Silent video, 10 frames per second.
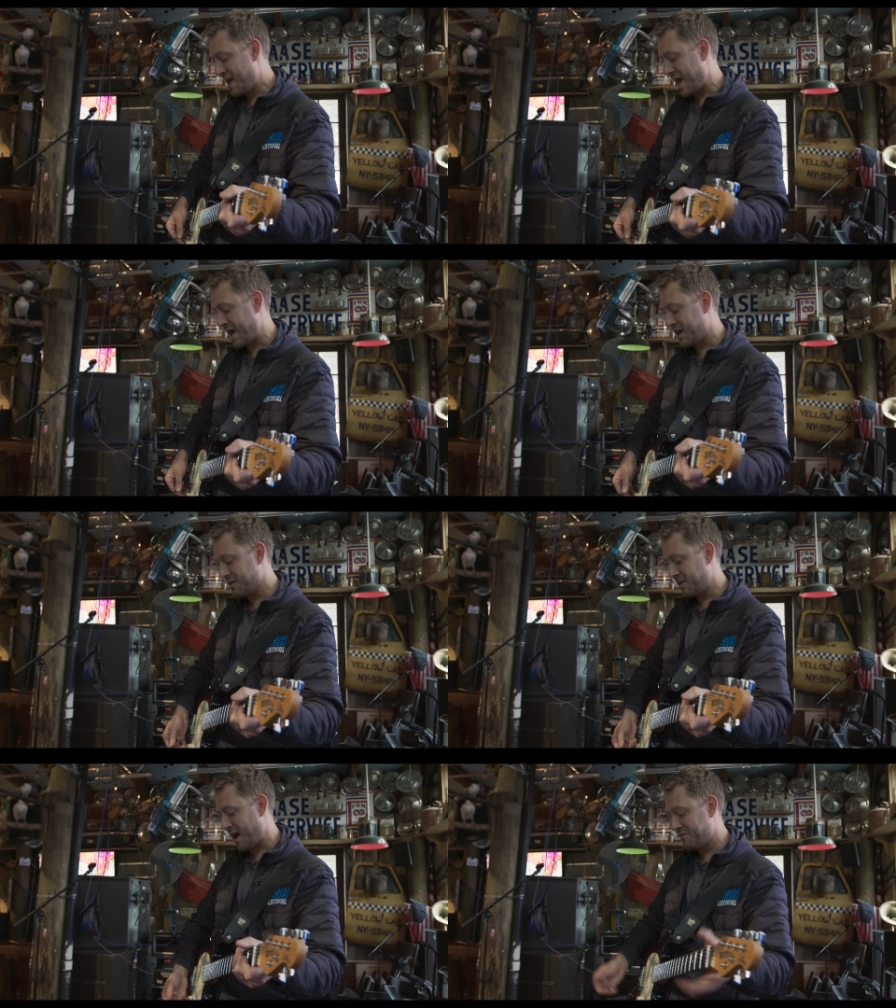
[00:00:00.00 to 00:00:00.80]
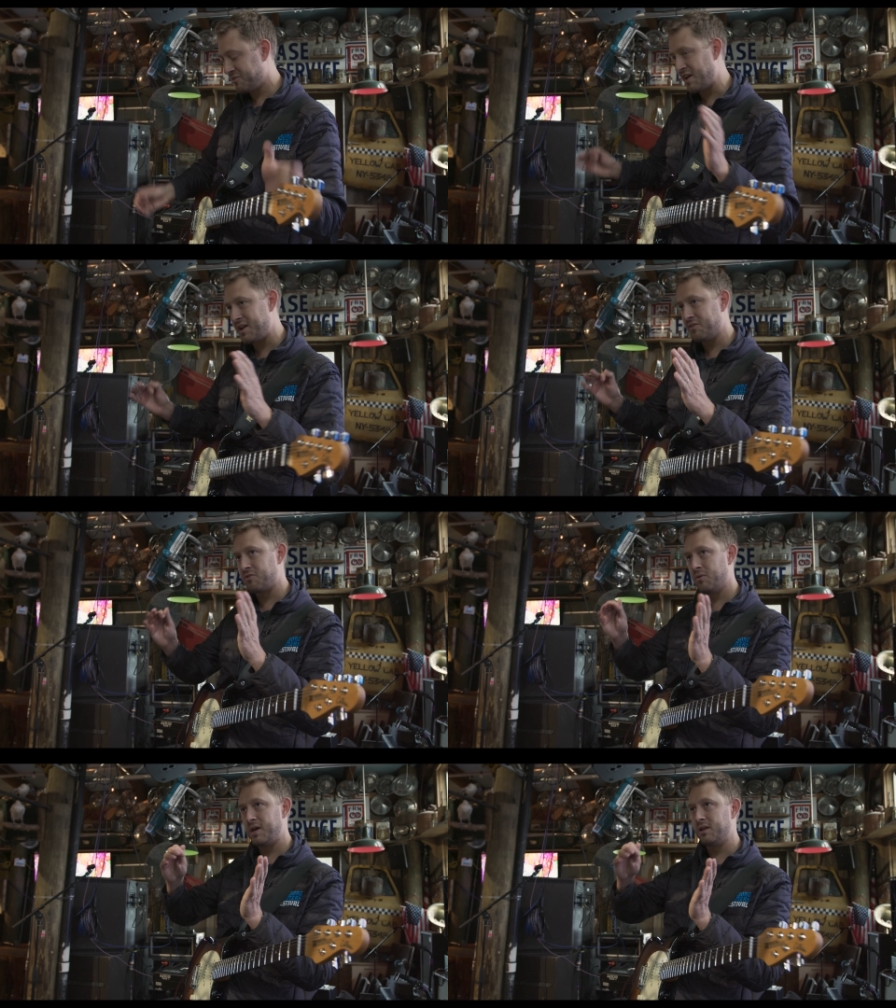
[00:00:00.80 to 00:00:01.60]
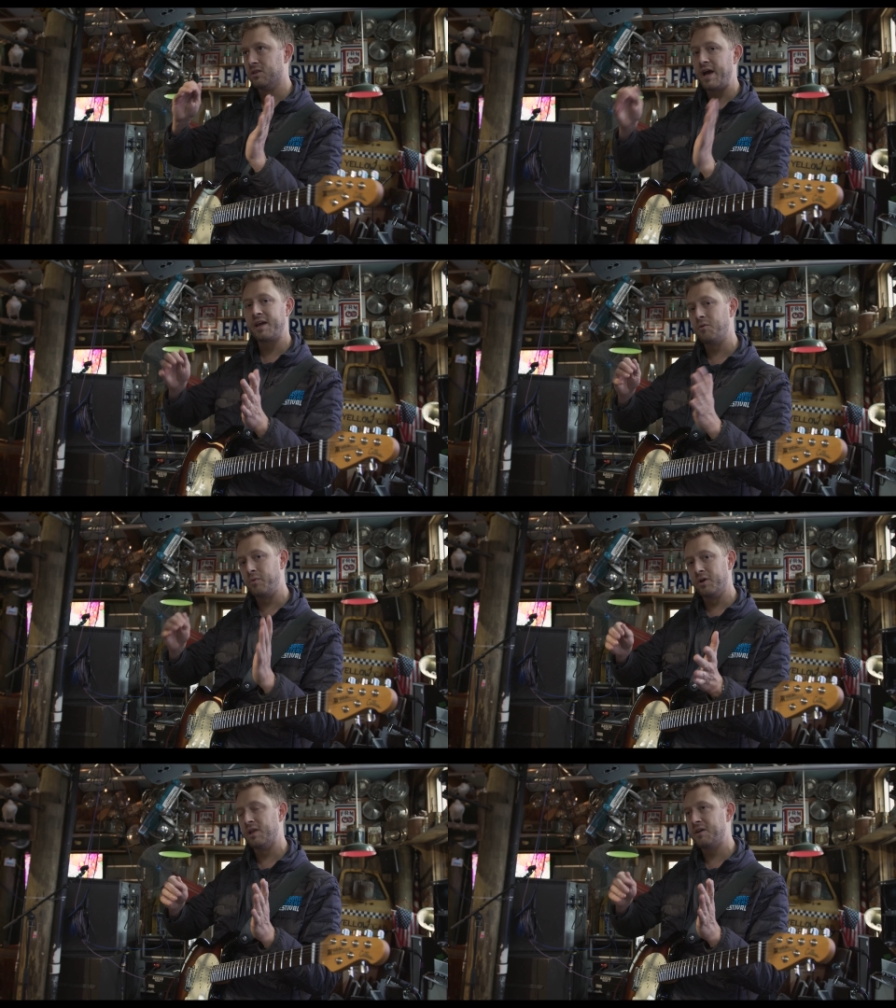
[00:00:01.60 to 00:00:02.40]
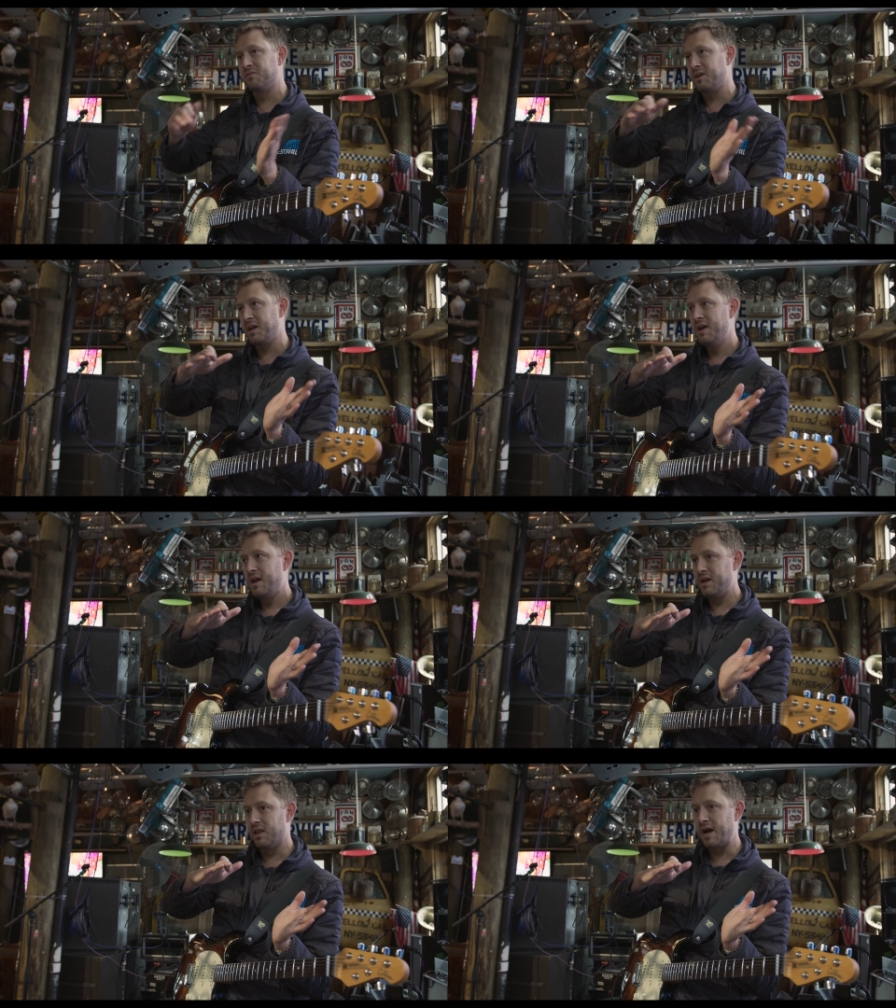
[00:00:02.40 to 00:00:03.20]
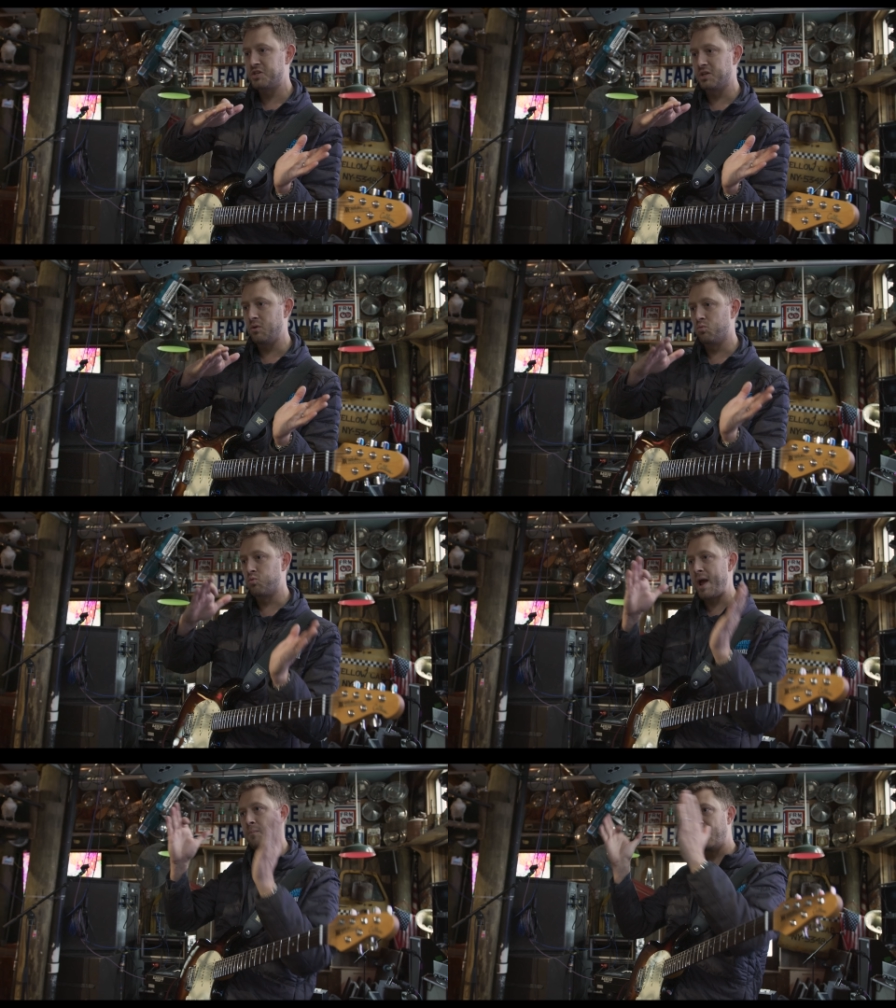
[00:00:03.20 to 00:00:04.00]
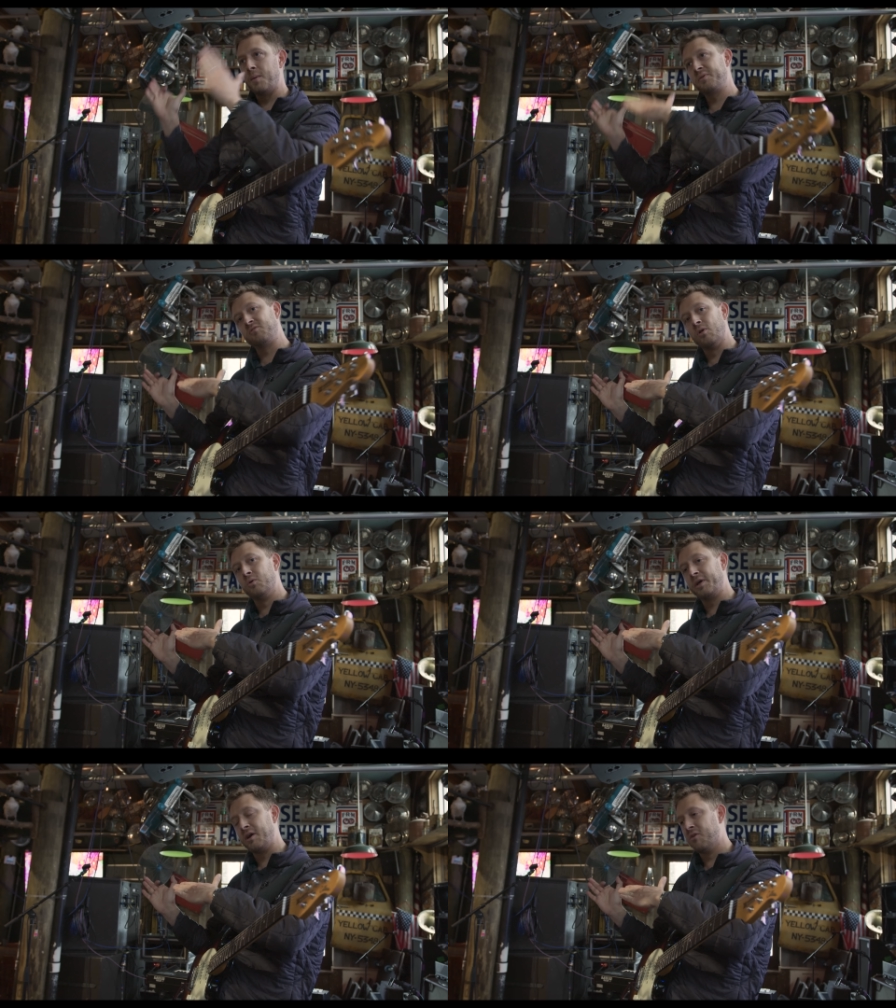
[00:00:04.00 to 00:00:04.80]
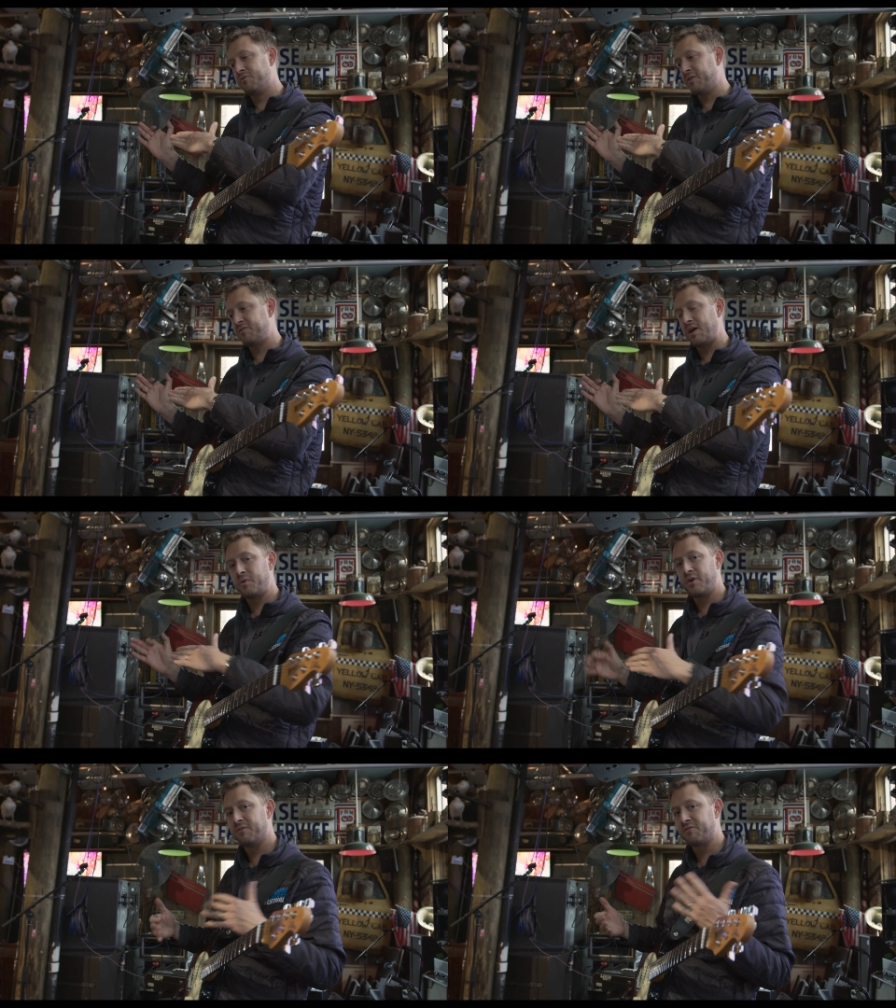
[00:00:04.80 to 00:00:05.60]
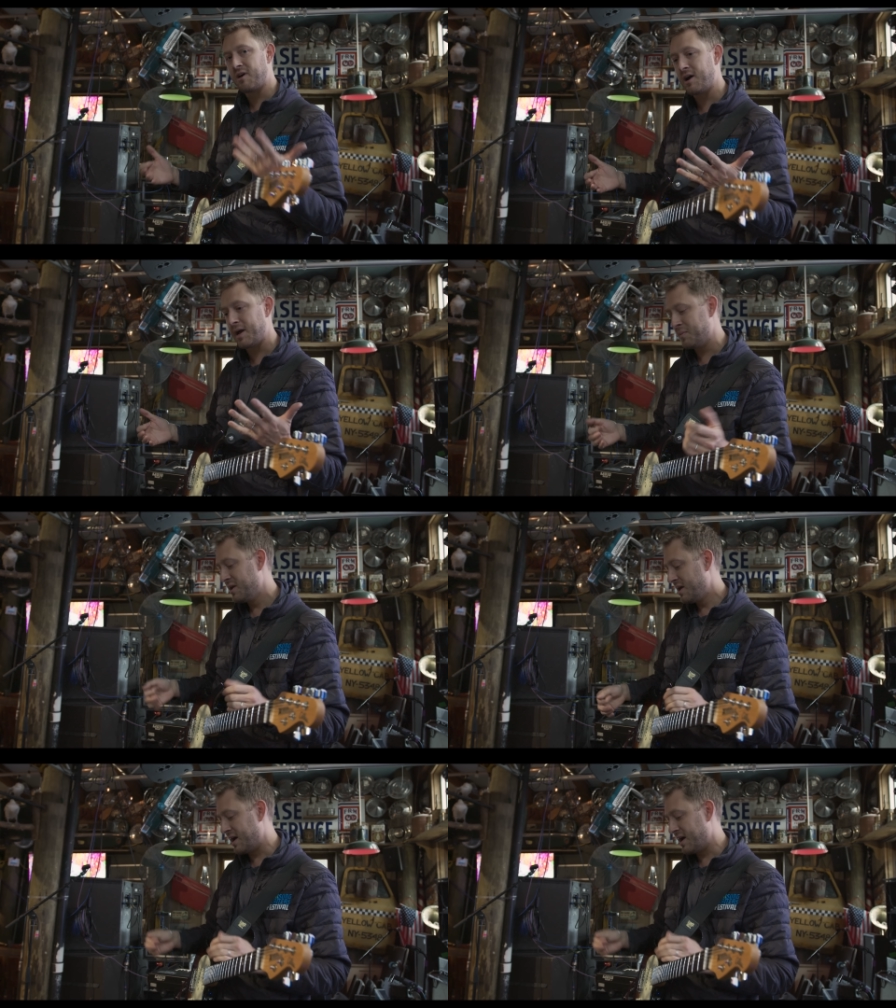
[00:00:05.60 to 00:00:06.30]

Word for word: And I've set it so that like a real Leslie, it'll actually ramp up slowly over a set period of time.